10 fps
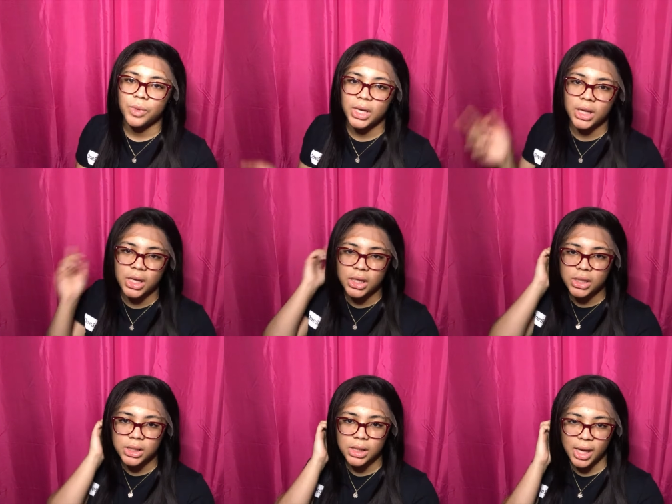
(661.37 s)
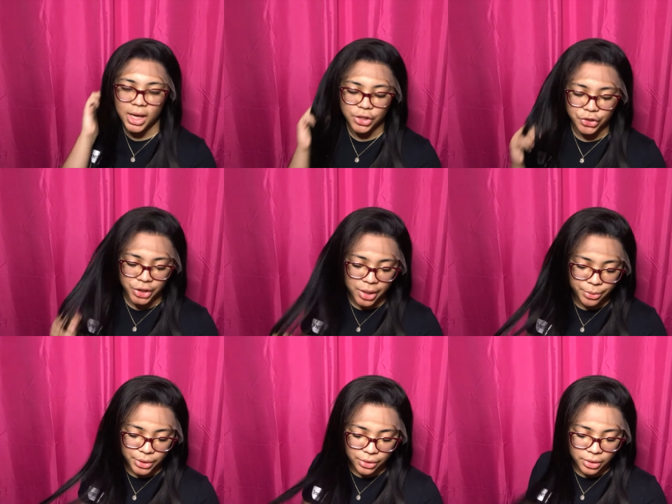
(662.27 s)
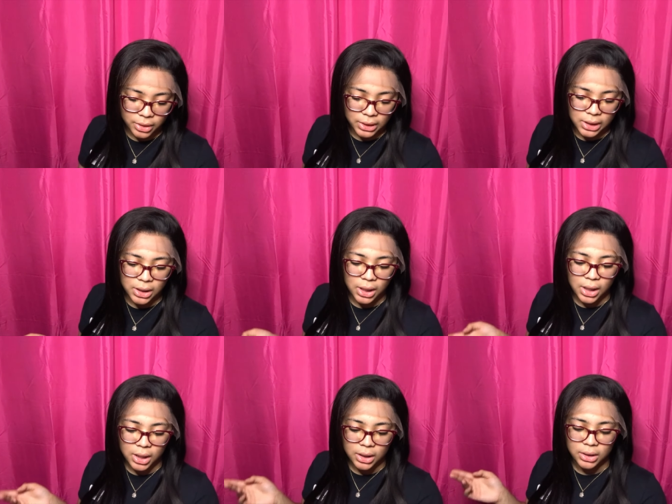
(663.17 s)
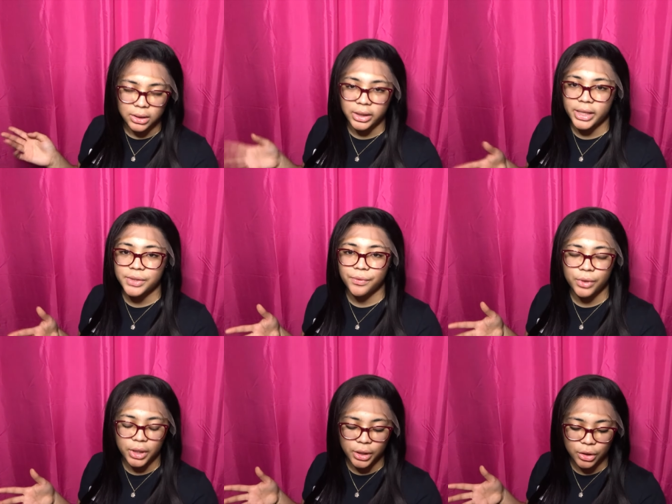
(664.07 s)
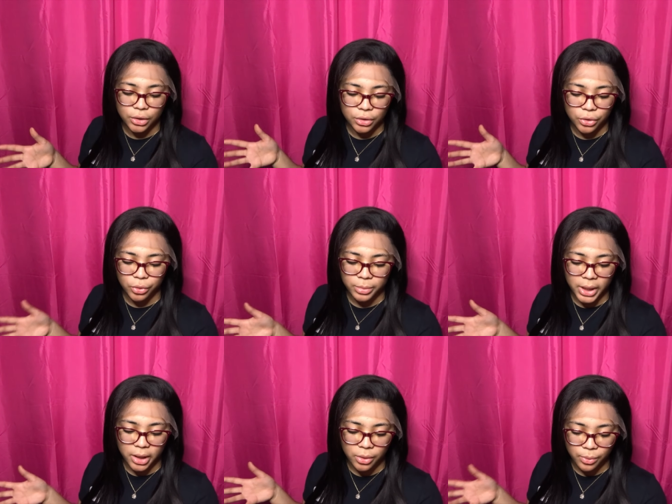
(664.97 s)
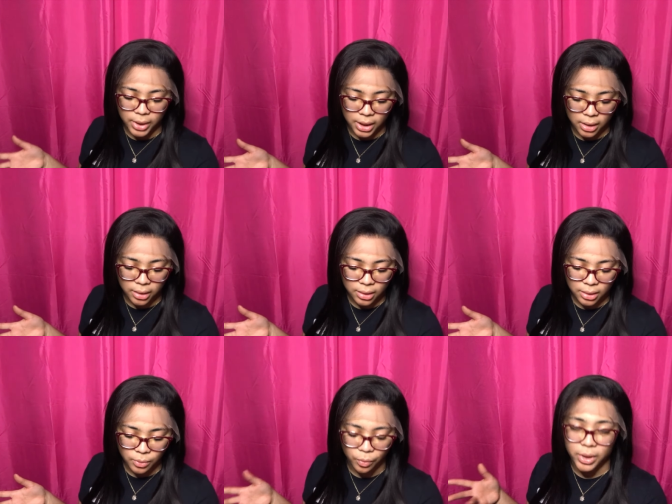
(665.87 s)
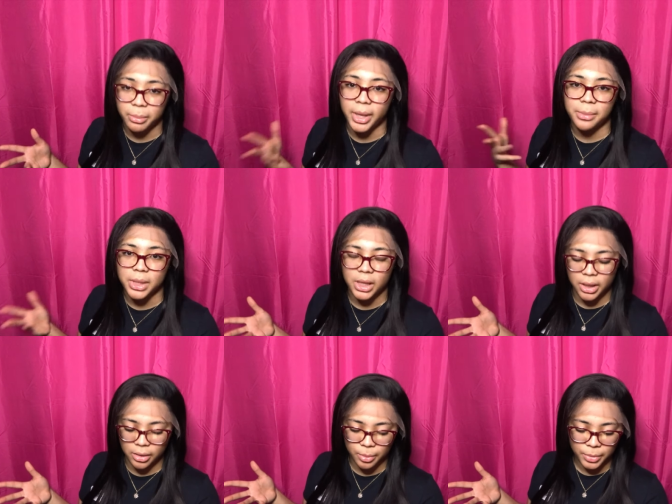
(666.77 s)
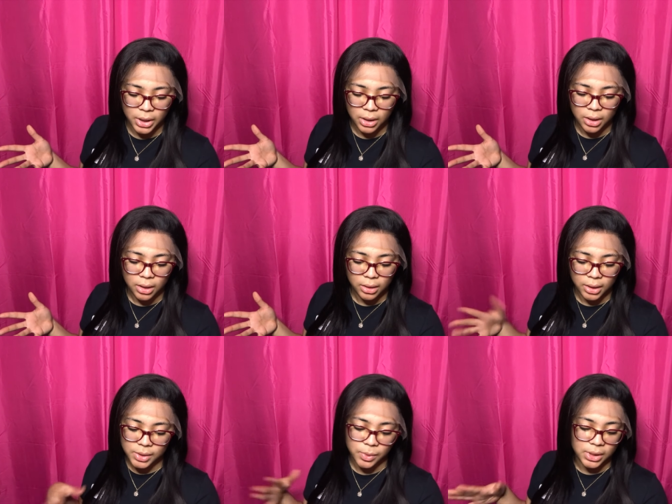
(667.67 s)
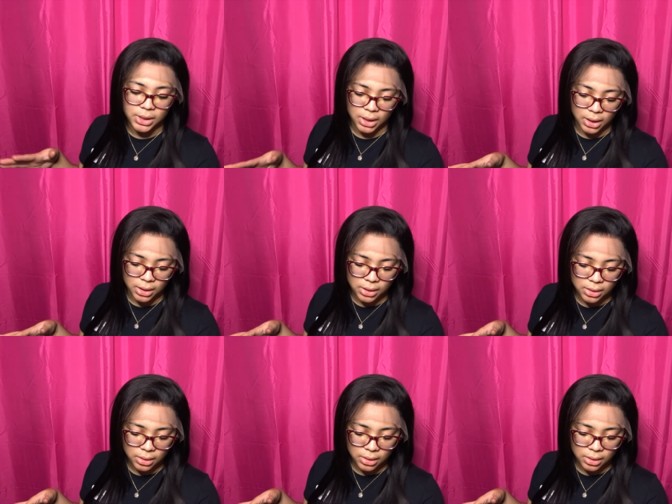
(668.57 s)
wig is a Jerry Curly lace front human hair wig with baby hair. That's what it says.